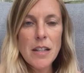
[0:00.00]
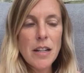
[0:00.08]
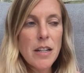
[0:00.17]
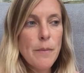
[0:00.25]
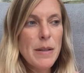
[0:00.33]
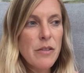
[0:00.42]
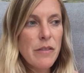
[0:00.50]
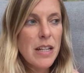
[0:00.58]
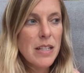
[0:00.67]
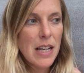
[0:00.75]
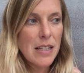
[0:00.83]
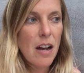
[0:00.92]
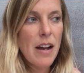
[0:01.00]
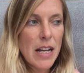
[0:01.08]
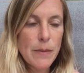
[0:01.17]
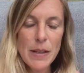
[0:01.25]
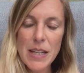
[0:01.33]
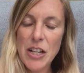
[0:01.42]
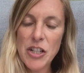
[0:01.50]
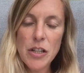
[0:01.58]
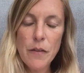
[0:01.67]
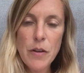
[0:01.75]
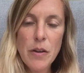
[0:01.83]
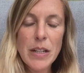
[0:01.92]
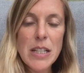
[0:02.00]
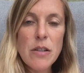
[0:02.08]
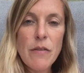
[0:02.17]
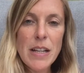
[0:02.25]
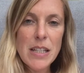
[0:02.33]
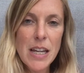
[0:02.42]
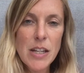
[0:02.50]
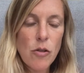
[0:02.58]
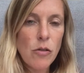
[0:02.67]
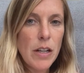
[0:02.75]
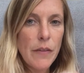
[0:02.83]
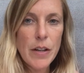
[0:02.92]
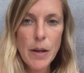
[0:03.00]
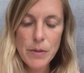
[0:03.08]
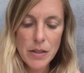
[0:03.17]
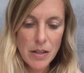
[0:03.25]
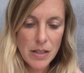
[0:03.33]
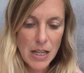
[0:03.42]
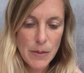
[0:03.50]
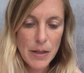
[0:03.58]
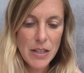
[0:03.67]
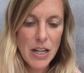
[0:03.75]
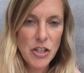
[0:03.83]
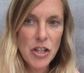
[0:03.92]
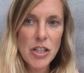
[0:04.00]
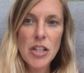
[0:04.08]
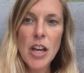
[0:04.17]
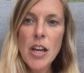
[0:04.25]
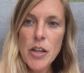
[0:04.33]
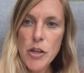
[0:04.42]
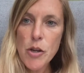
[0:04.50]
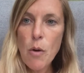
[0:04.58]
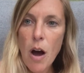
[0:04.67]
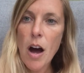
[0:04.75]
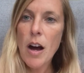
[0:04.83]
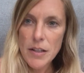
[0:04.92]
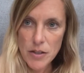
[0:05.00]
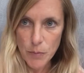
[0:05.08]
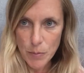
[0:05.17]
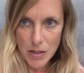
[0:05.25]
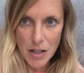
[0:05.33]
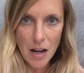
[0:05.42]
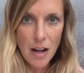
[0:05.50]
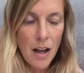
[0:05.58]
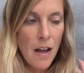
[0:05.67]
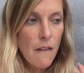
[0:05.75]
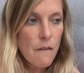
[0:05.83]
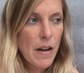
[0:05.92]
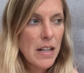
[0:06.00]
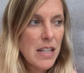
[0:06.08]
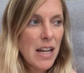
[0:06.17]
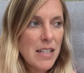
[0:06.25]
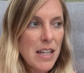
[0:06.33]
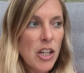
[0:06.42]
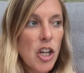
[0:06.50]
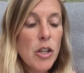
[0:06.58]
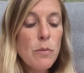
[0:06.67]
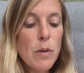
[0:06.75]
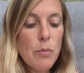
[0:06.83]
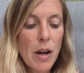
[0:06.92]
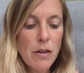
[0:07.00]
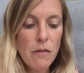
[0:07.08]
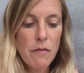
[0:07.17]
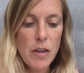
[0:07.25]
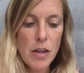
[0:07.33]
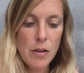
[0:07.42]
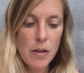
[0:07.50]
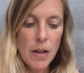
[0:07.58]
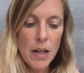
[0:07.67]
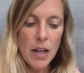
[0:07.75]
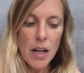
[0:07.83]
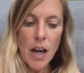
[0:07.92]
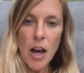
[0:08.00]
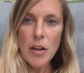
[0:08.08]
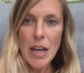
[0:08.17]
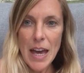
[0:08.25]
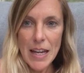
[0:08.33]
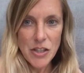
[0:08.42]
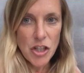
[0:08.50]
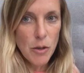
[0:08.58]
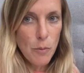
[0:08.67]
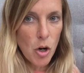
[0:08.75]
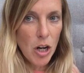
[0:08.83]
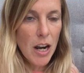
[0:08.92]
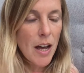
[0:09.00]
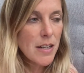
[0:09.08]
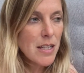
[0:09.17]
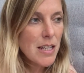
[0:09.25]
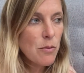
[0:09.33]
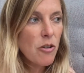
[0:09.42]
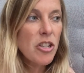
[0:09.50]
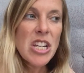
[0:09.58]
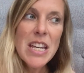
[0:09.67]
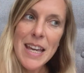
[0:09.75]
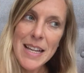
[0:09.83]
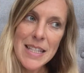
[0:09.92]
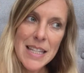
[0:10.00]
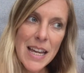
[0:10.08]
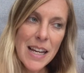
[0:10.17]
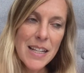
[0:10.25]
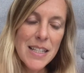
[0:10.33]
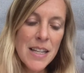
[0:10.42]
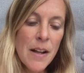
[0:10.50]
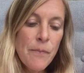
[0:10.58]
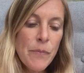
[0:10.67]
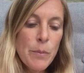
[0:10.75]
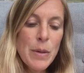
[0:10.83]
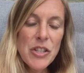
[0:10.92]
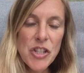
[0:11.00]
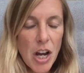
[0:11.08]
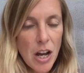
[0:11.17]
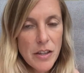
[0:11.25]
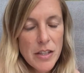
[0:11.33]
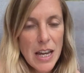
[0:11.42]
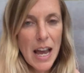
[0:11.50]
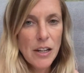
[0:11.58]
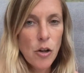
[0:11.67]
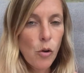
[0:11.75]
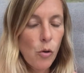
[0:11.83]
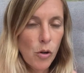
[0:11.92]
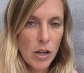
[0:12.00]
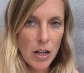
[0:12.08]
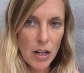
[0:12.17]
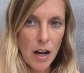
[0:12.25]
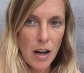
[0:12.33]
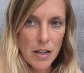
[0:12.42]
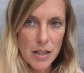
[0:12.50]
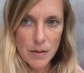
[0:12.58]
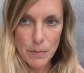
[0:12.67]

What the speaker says: I know Mr. Ekers has high expectations of you, and it's great to hear you're living up to those expectations. You are a superstar. Fantastic. Couldn't be prouder of you. Okay, two more classes. We're on to Year 6. Miss Chant and Orca class.